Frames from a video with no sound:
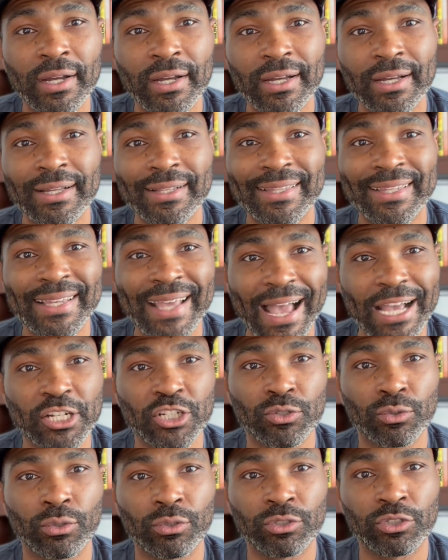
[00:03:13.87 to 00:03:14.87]
the
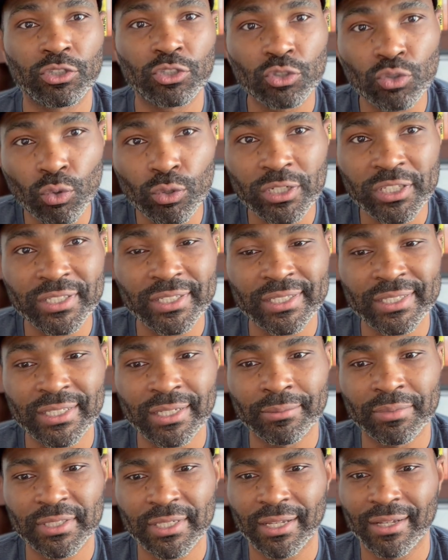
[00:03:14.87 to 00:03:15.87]
actual sources
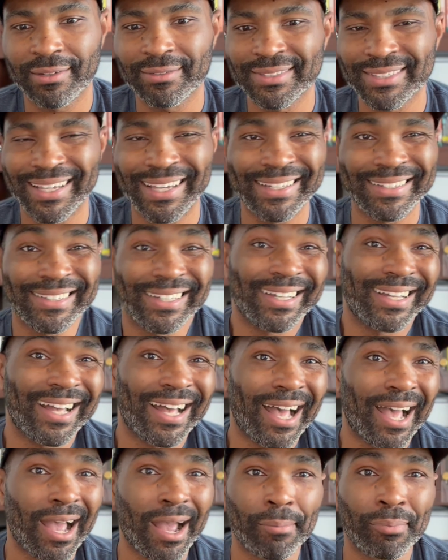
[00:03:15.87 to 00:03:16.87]
themselves, like
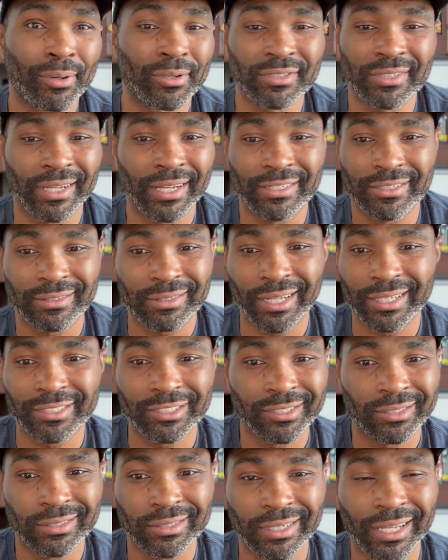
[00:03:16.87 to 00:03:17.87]
I personally, I
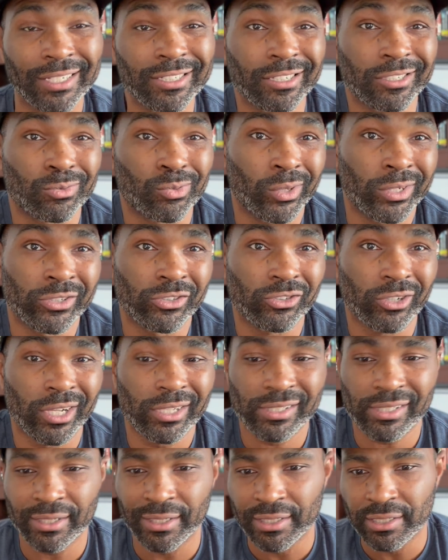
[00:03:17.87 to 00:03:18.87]
just wouldn't
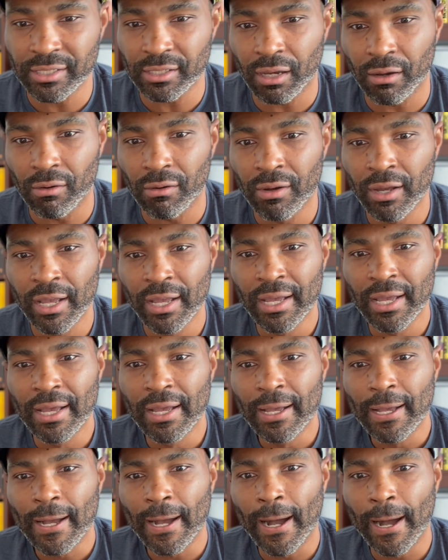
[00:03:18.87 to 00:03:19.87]
trust it. So
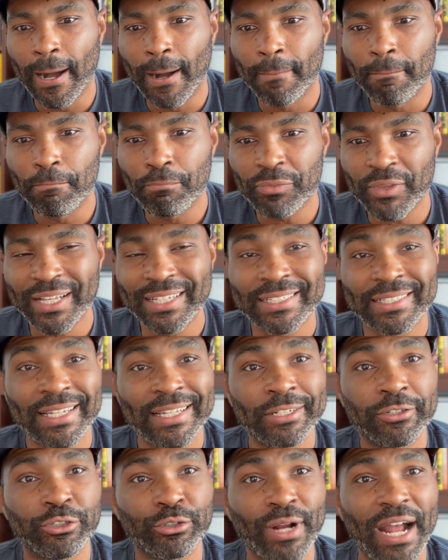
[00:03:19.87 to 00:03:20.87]
it
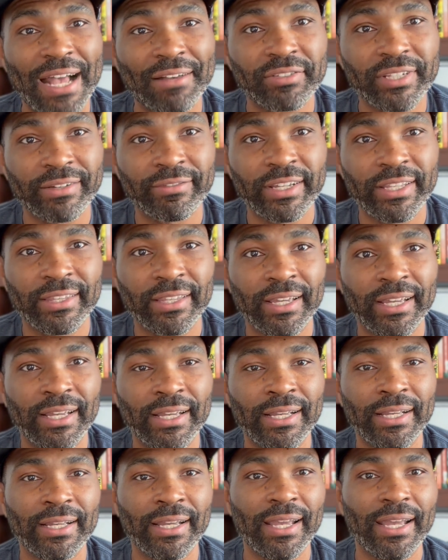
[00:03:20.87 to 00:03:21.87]
drafts
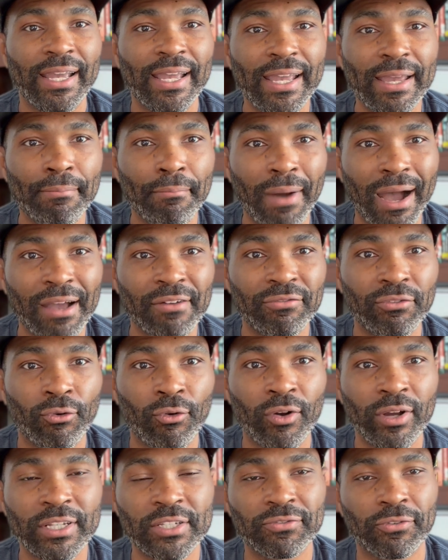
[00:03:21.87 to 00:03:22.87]
everything in my
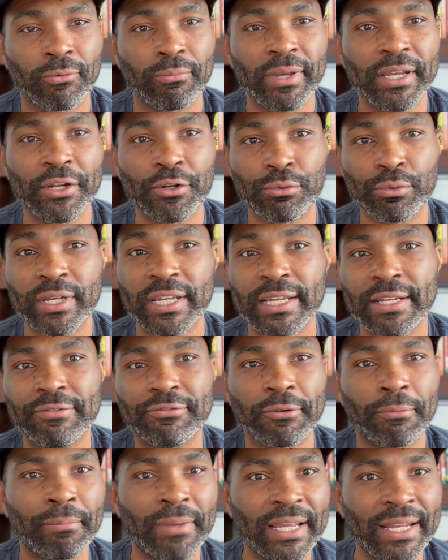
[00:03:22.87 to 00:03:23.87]
voice for me to read, for
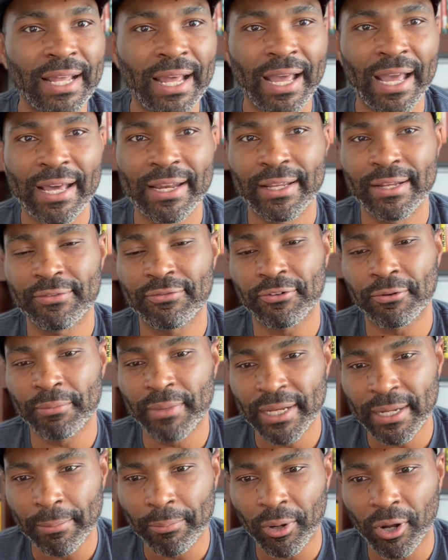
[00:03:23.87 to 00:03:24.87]
me to edit, for me
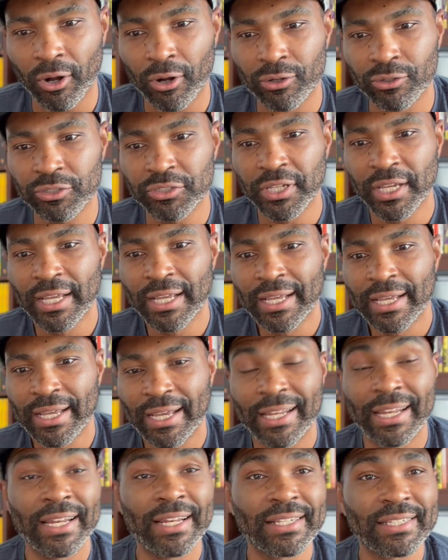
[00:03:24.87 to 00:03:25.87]
to post, and
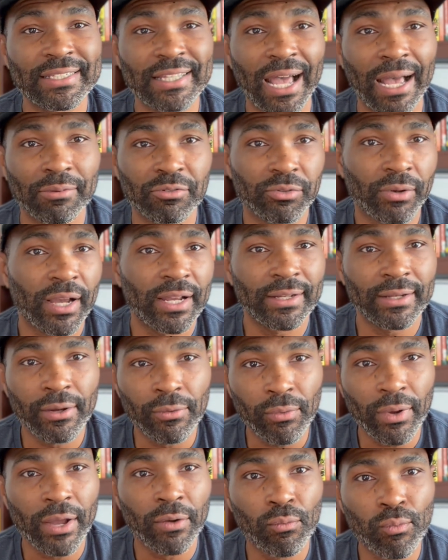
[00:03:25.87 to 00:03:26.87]
then it stops, right?
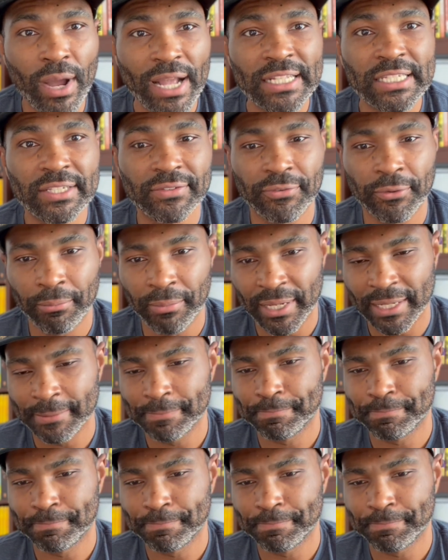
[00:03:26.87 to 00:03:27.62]
It waits for me.